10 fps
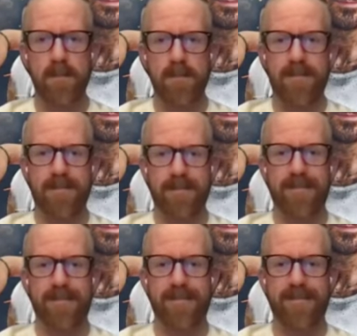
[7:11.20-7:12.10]

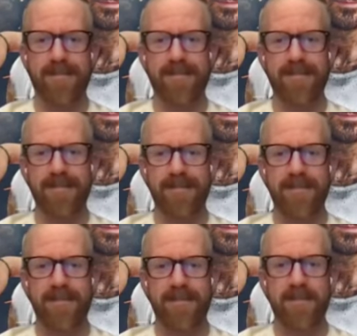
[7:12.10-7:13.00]

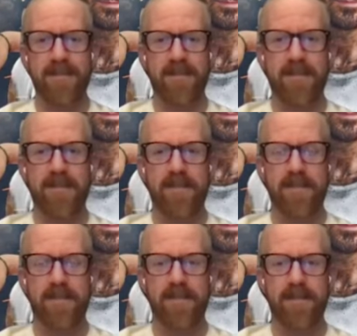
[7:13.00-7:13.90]

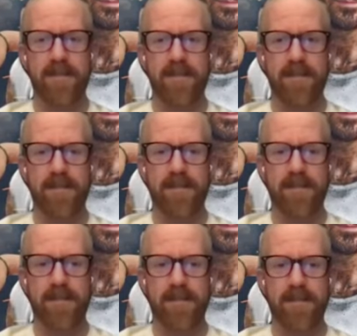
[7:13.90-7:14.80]

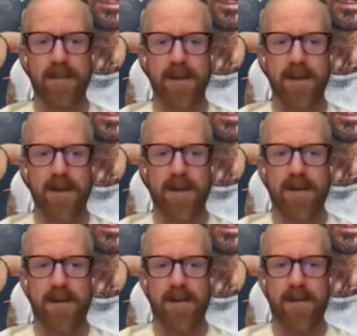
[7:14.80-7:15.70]

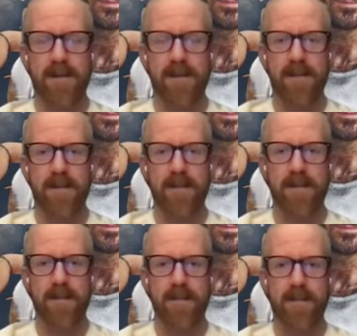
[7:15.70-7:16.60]

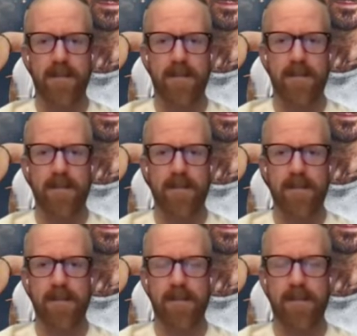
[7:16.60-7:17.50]

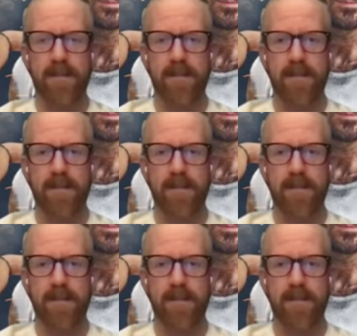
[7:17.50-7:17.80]
This person isn't speaking.